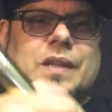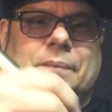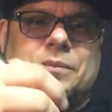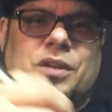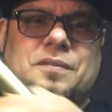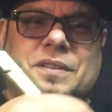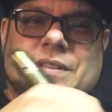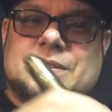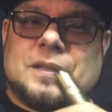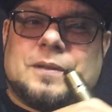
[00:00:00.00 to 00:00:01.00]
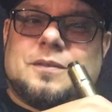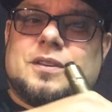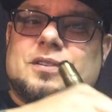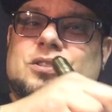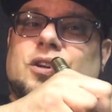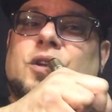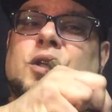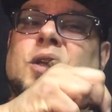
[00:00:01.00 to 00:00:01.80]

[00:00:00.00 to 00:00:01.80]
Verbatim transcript: I'm loving this thing. I'm going to get Chuck.